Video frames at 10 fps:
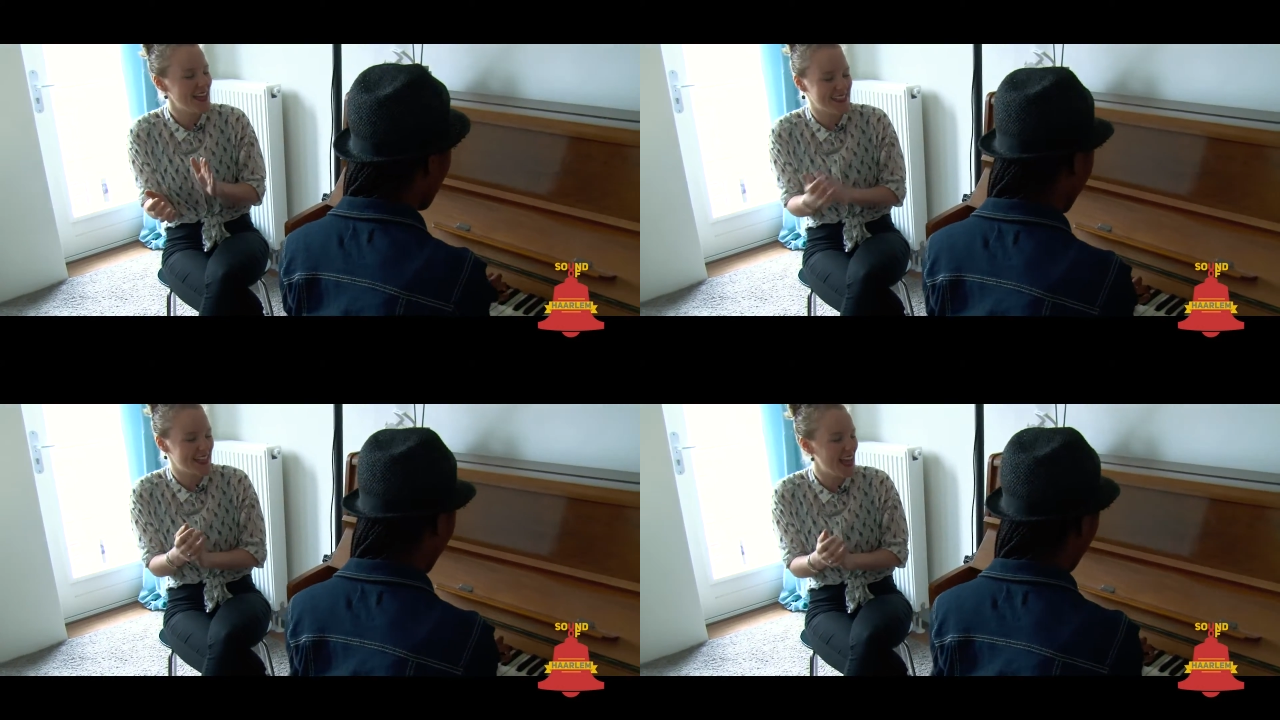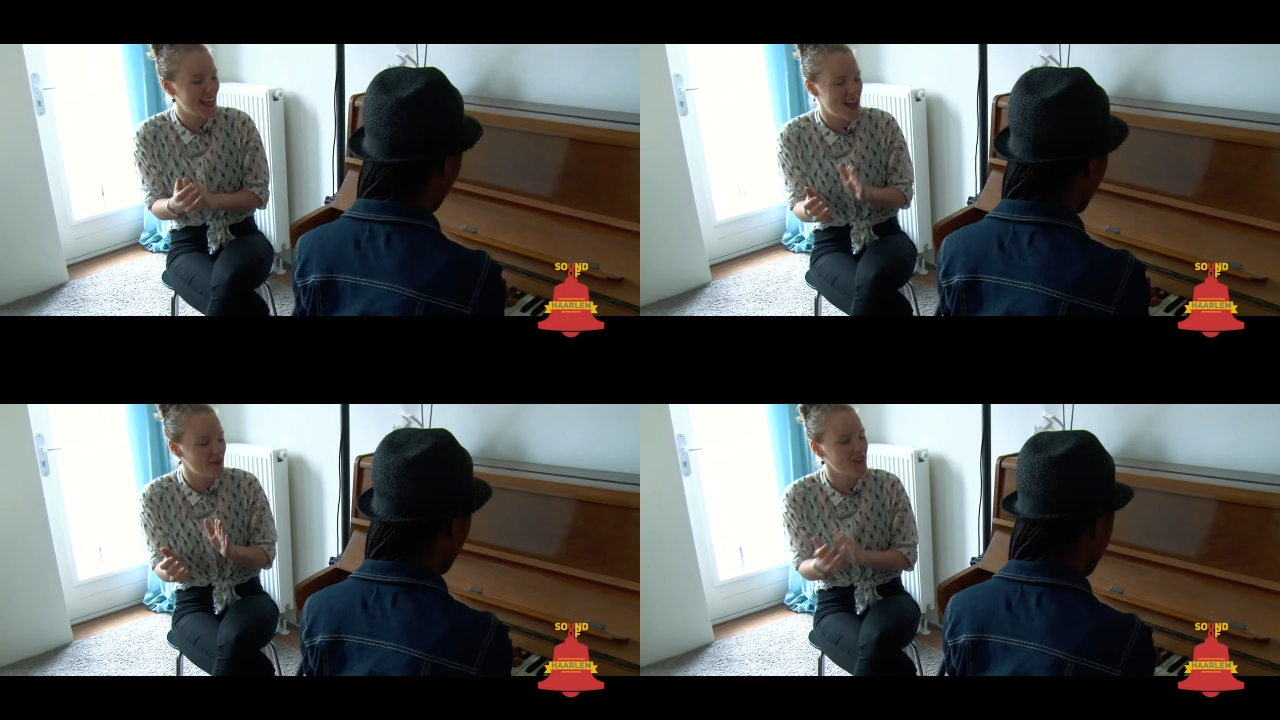is
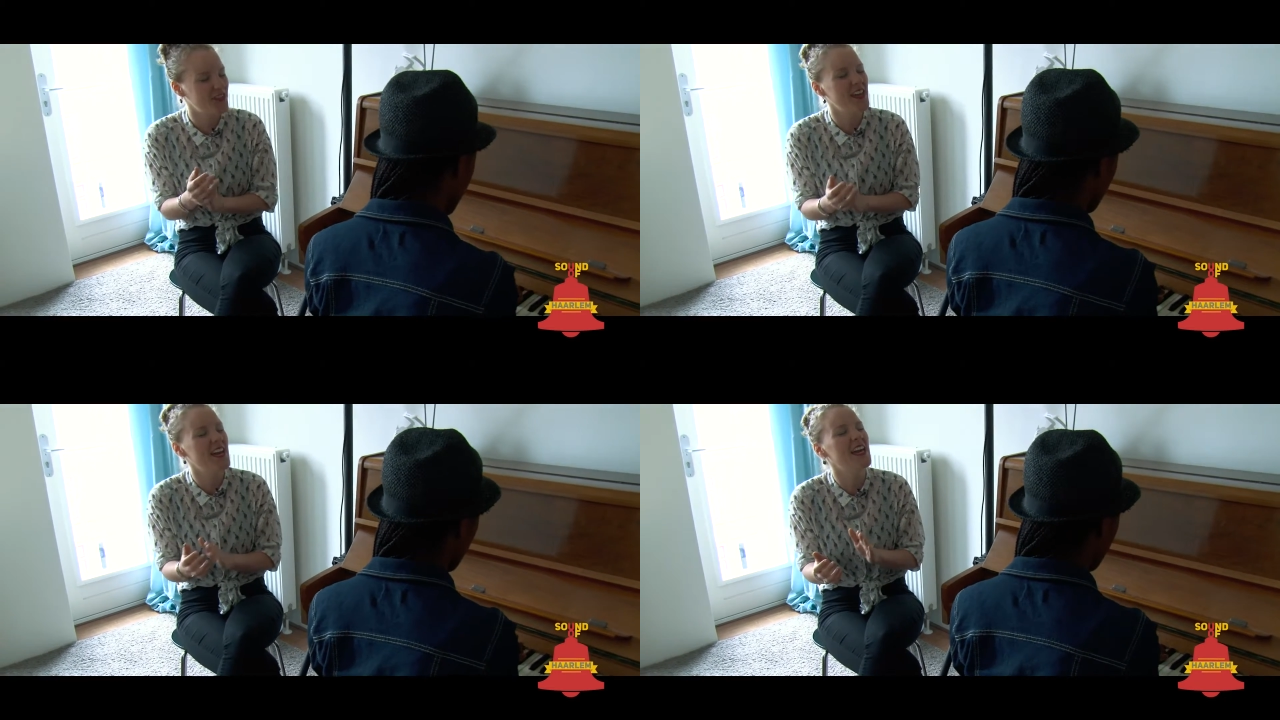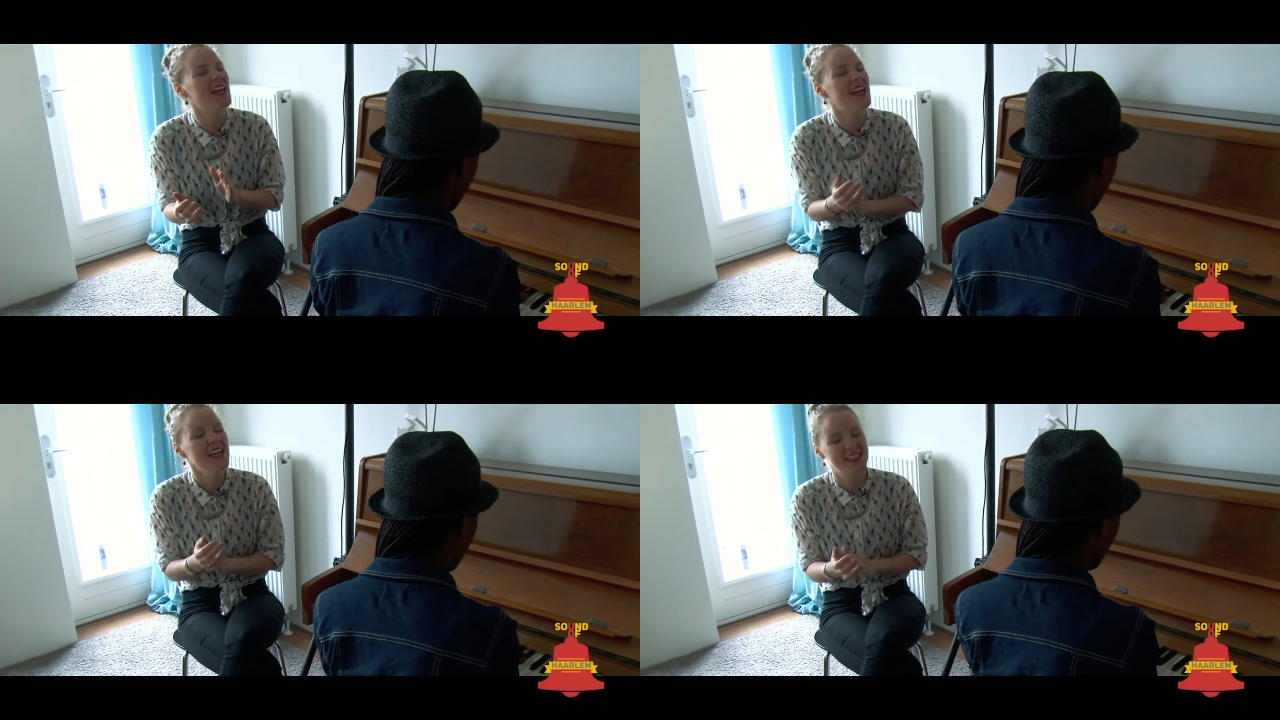in
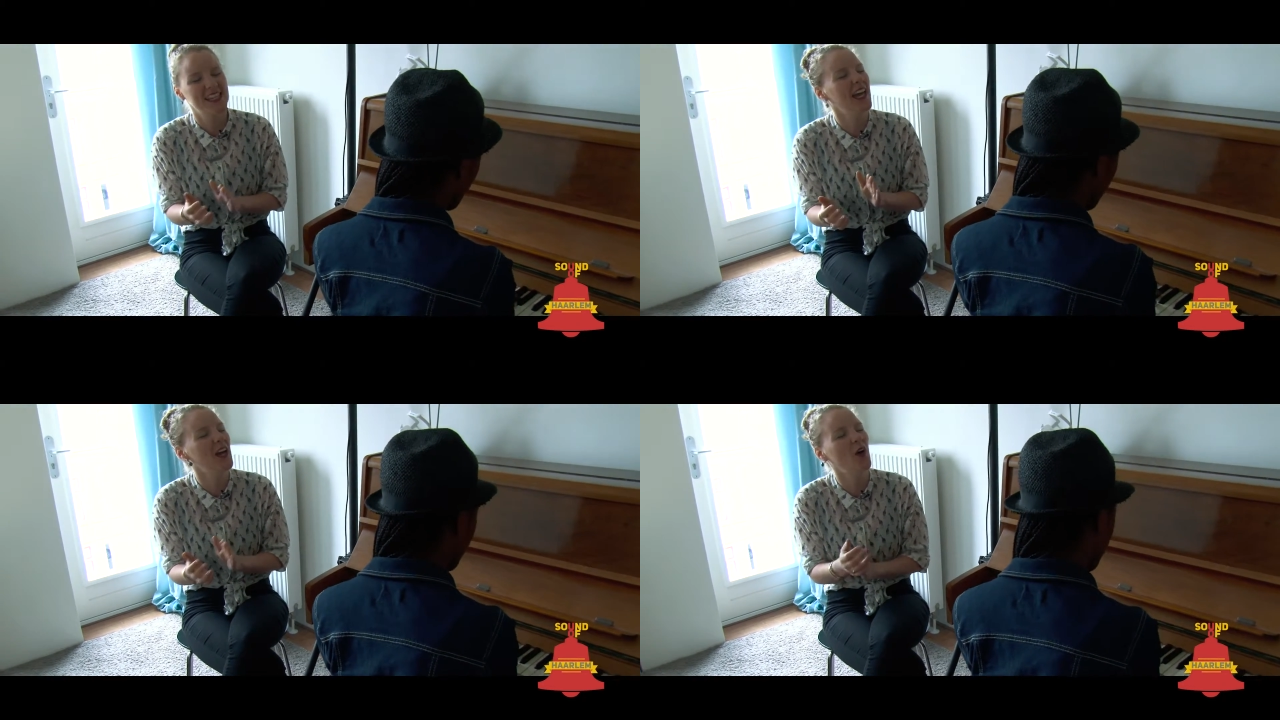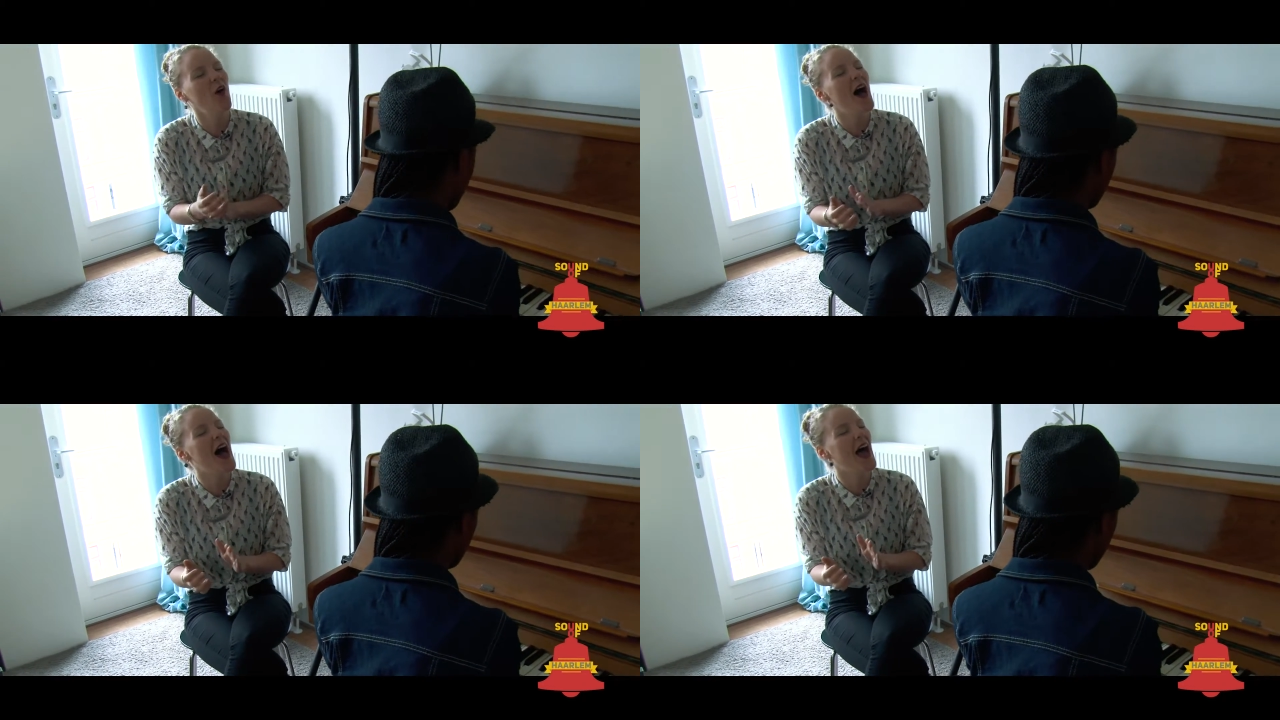everything. Take a
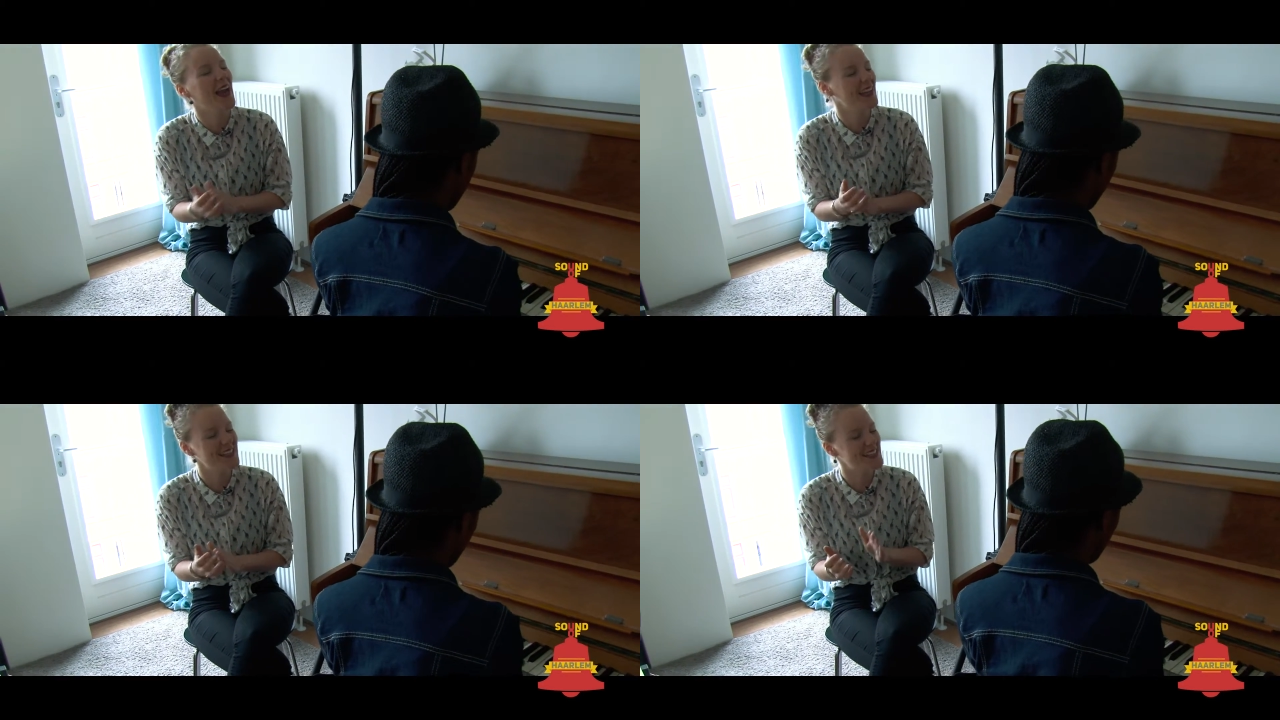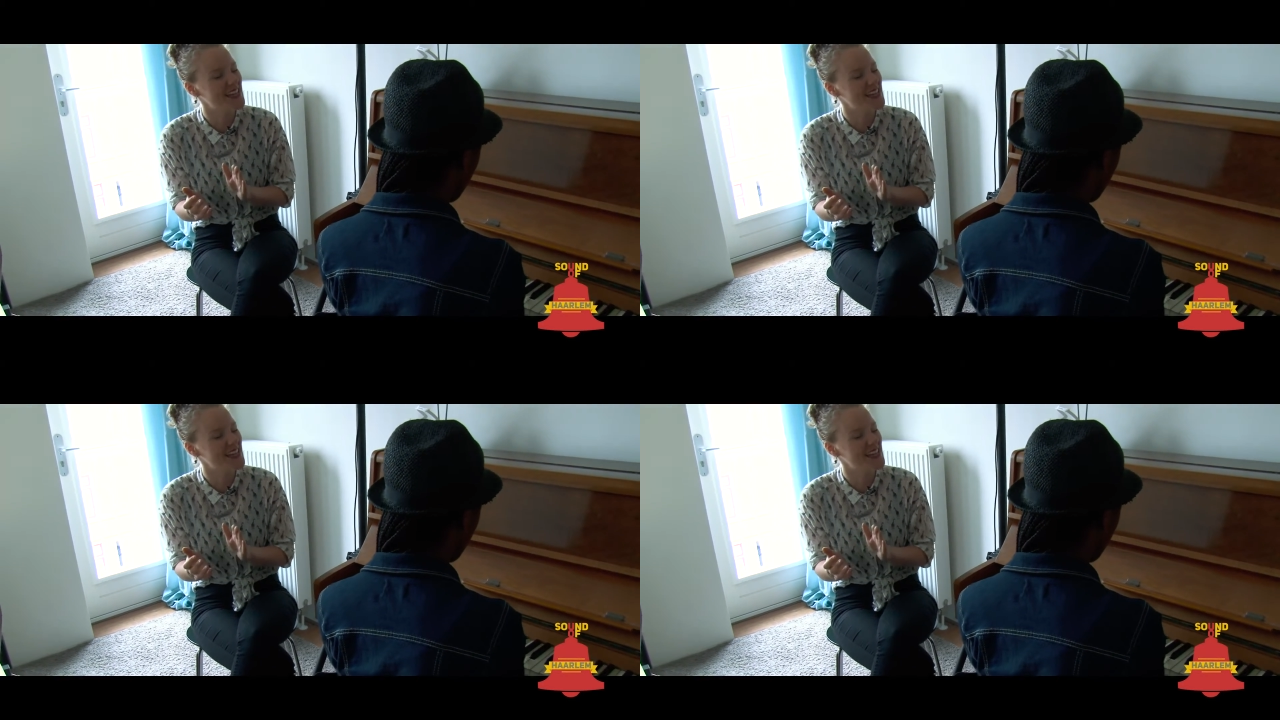ride,